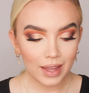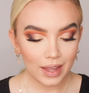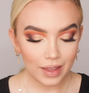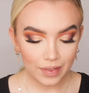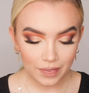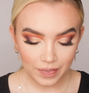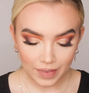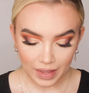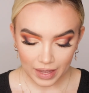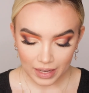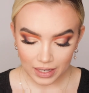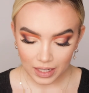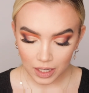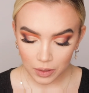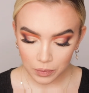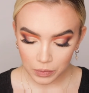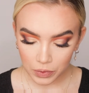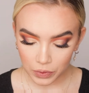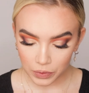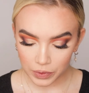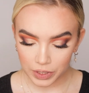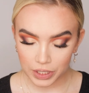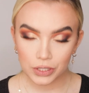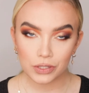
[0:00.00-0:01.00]
And then I'm
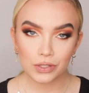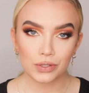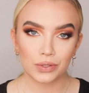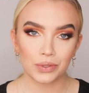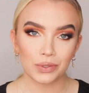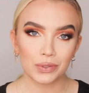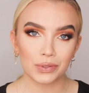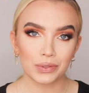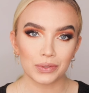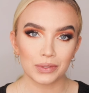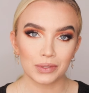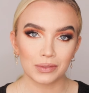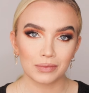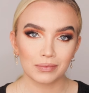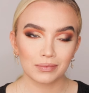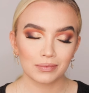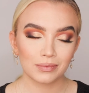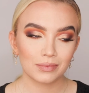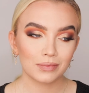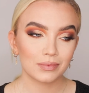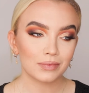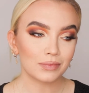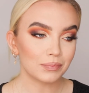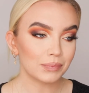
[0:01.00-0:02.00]
going to
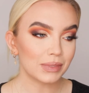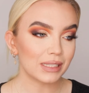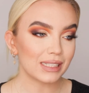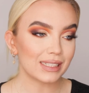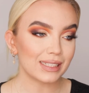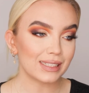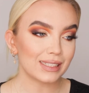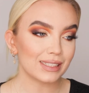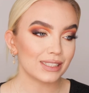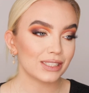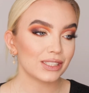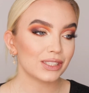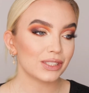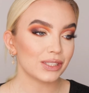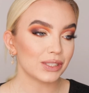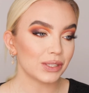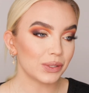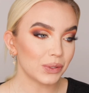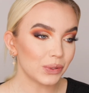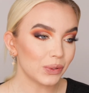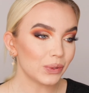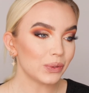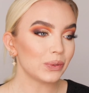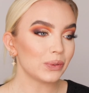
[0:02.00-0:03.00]
be
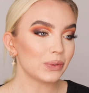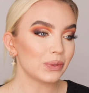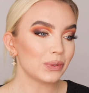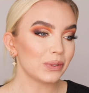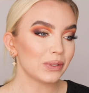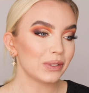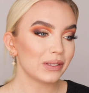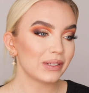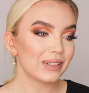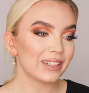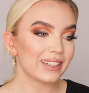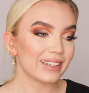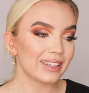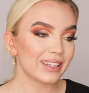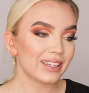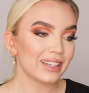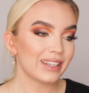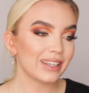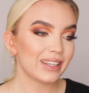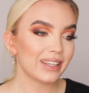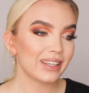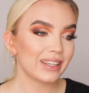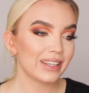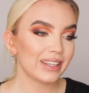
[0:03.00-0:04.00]
so
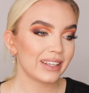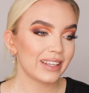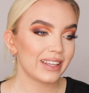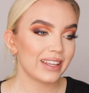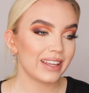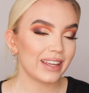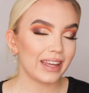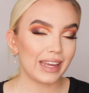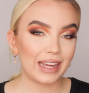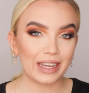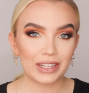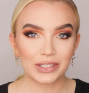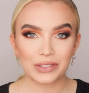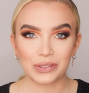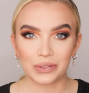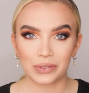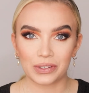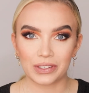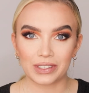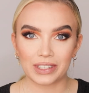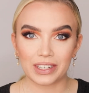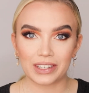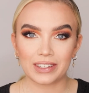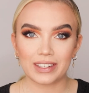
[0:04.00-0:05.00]

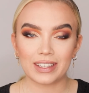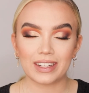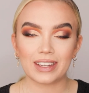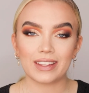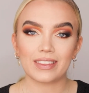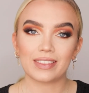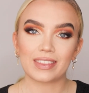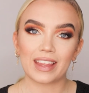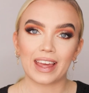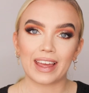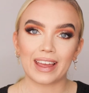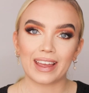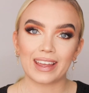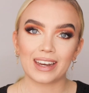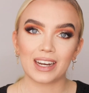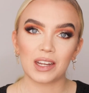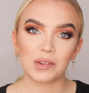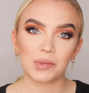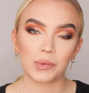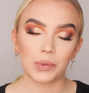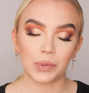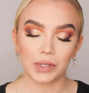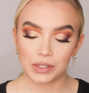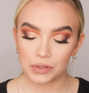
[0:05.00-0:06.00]
extraordinary that
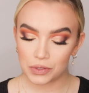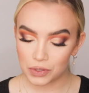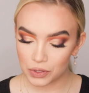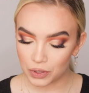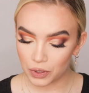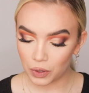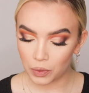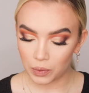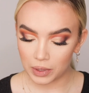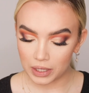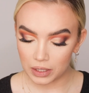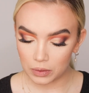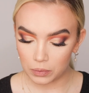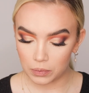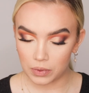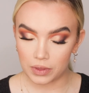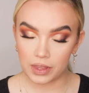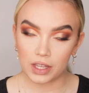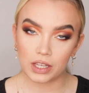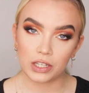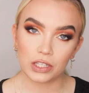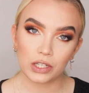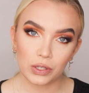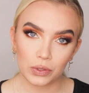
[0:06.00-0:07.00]
I'm going to go in
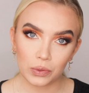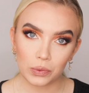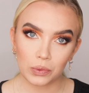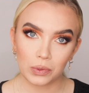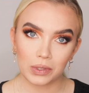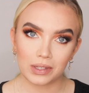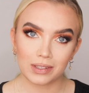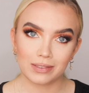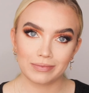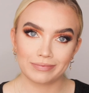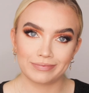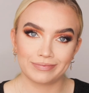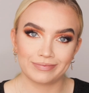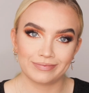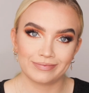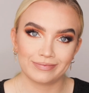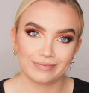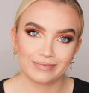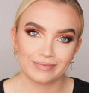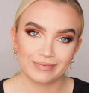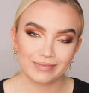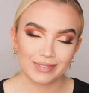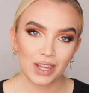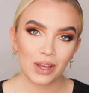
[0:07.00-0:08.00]
with a nude
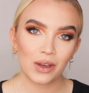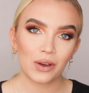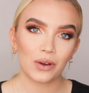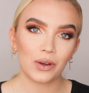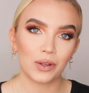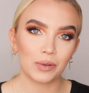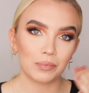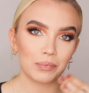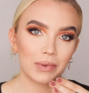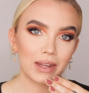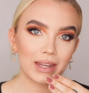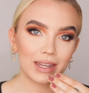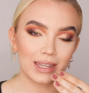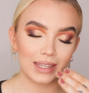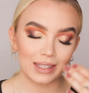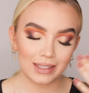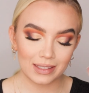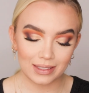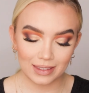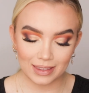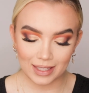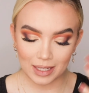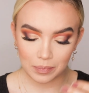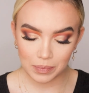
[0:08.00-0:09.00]
on my
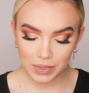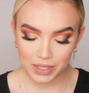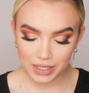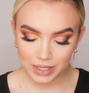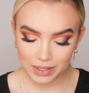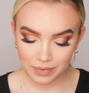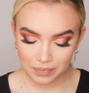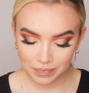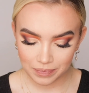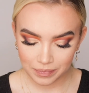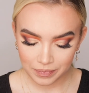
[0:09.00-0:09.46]
lips.